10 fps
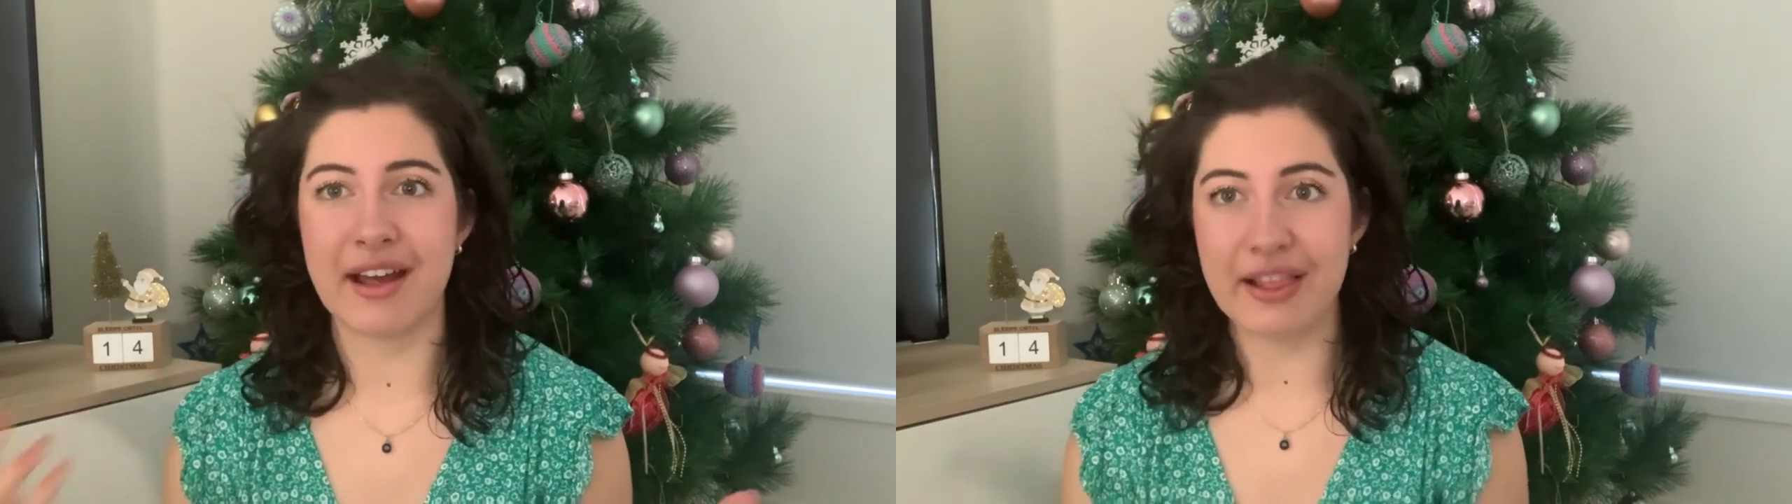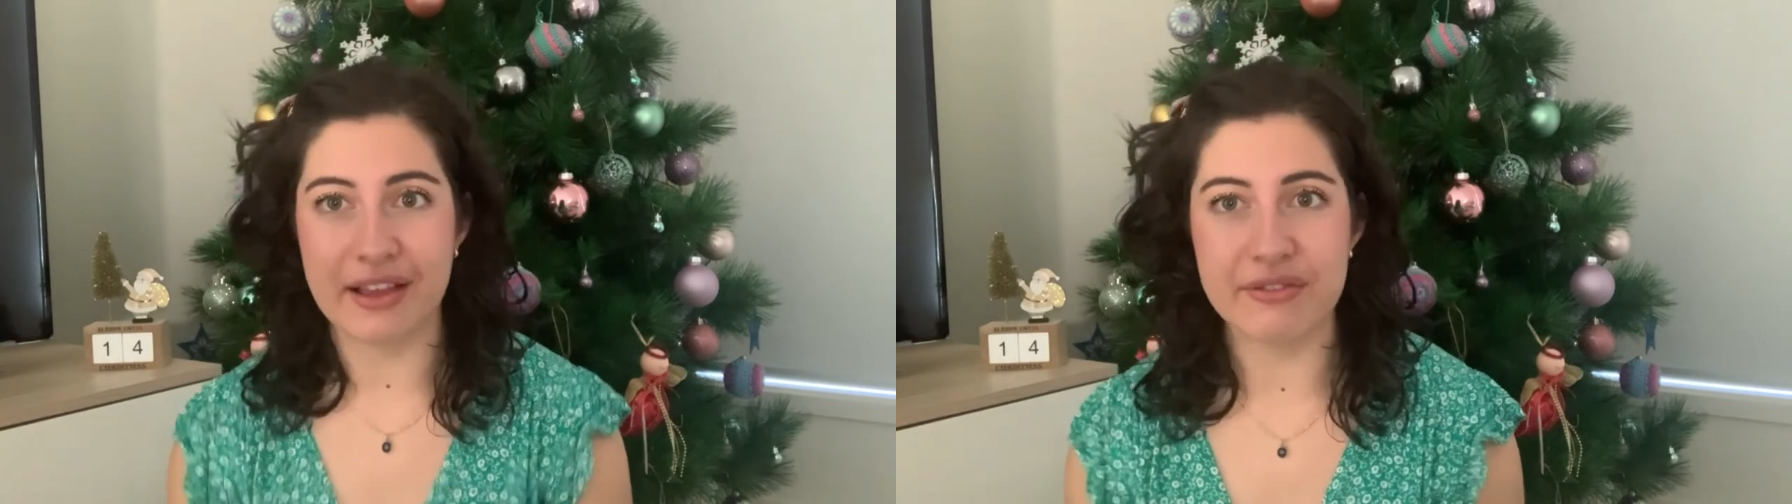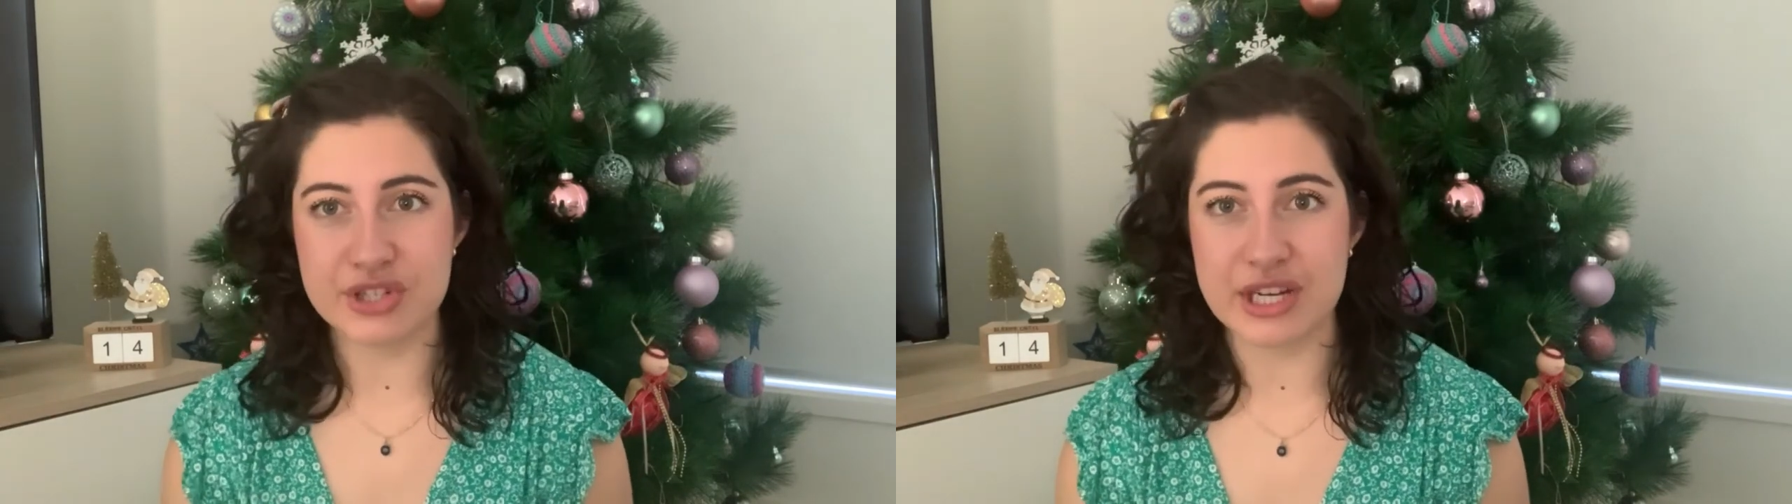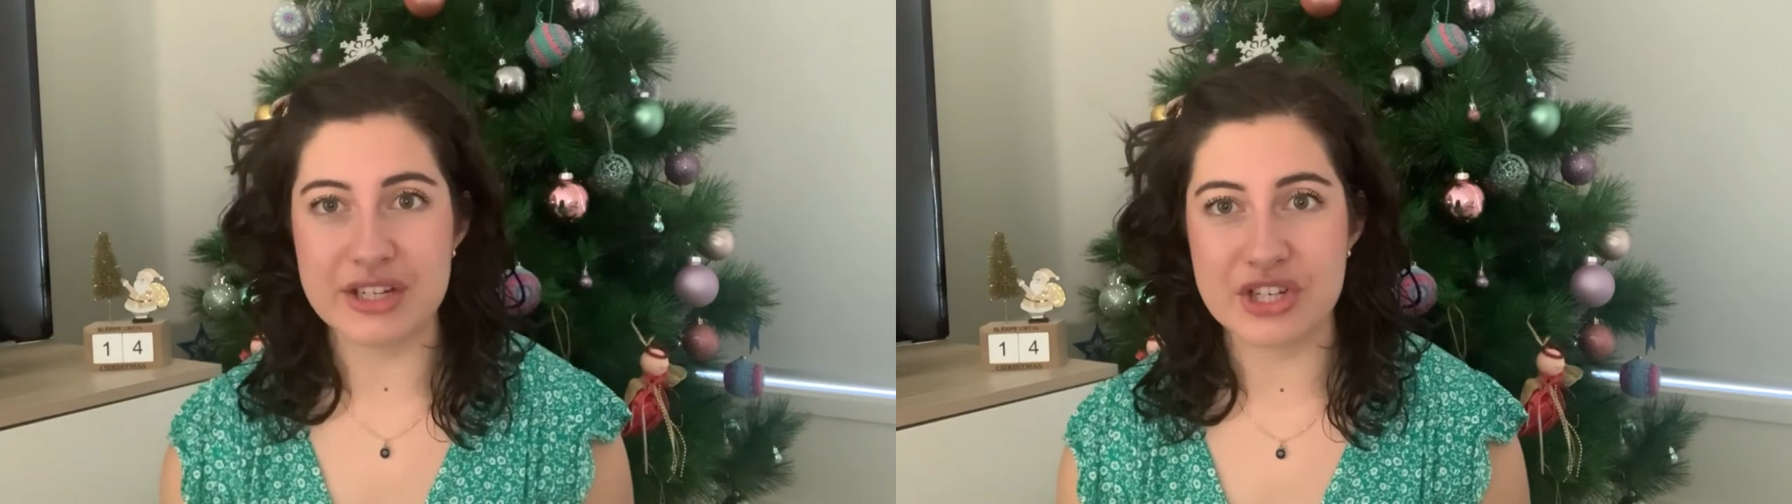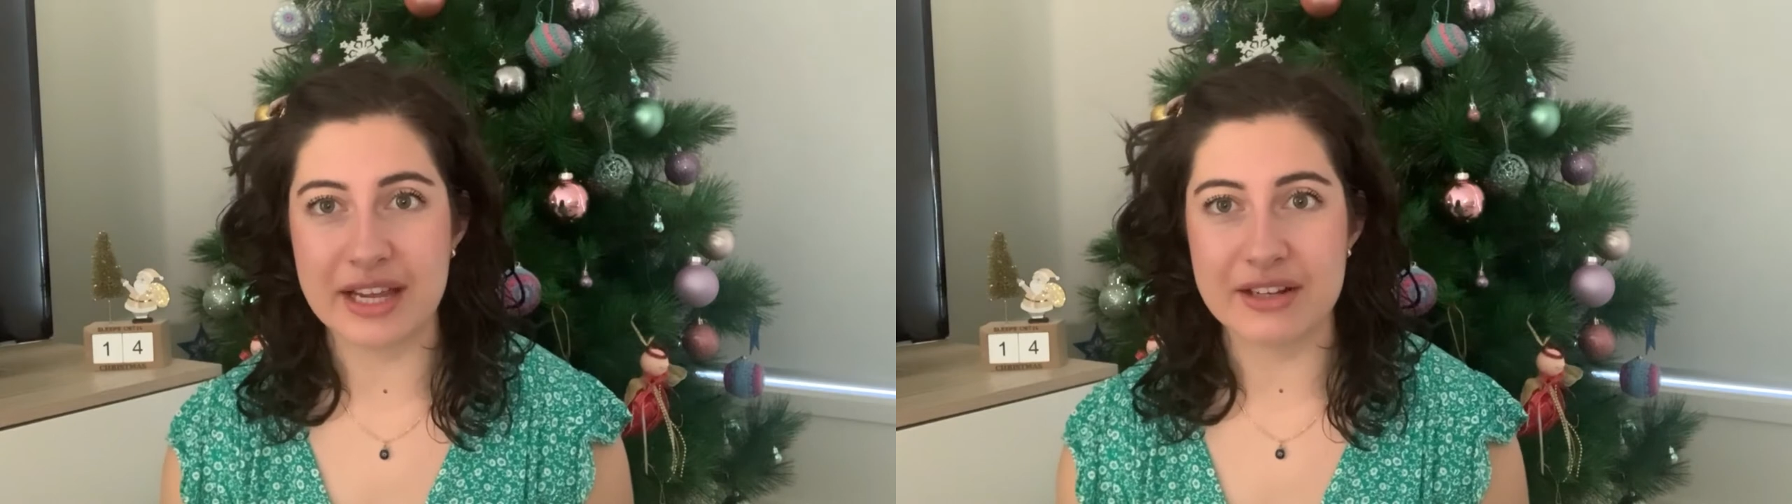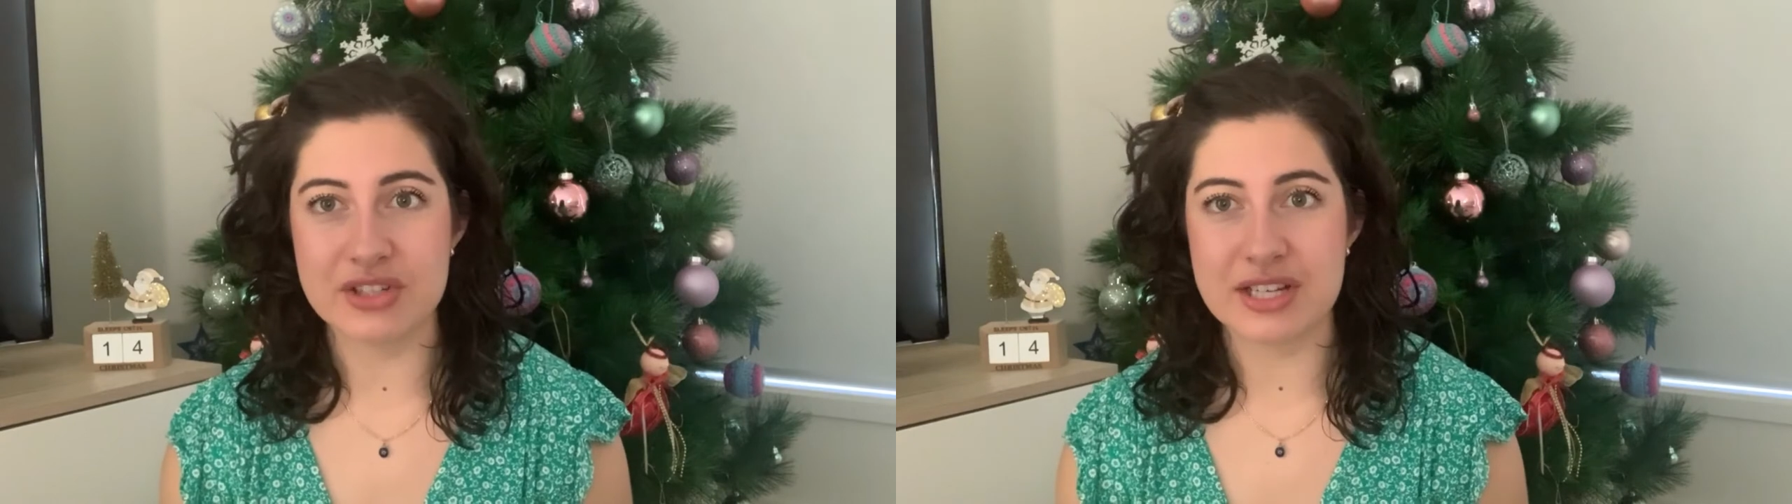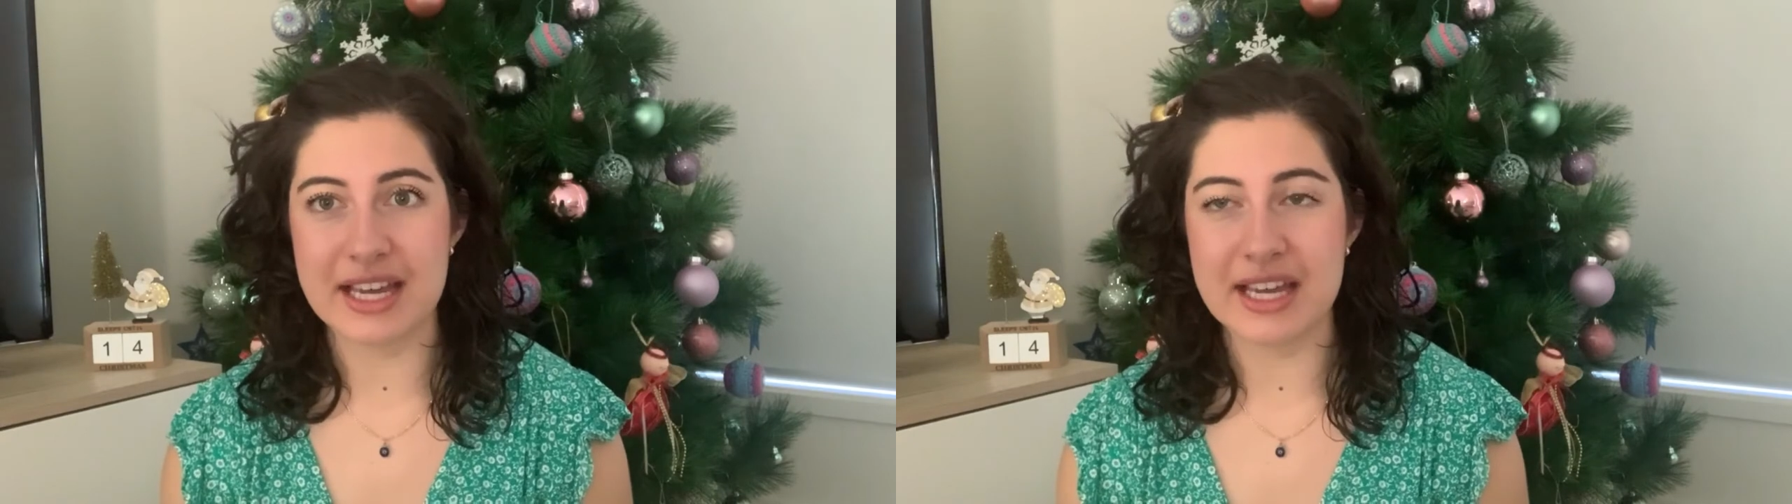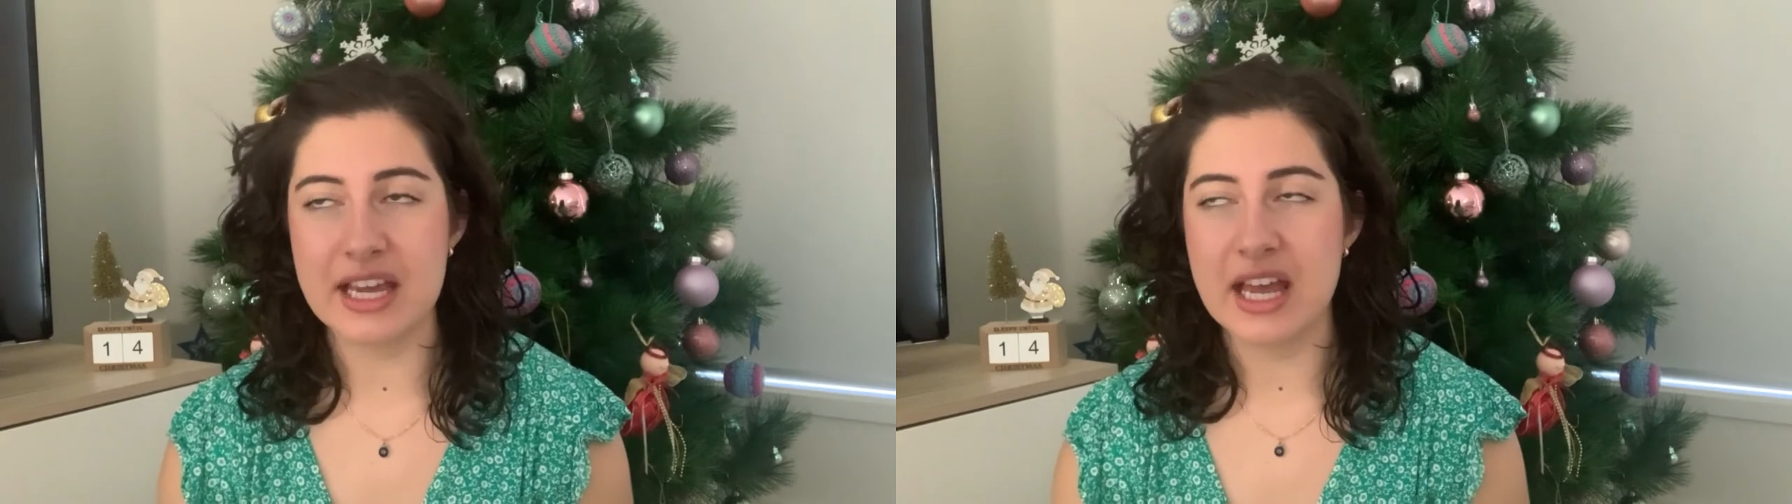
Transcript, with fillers: I love sheet change day.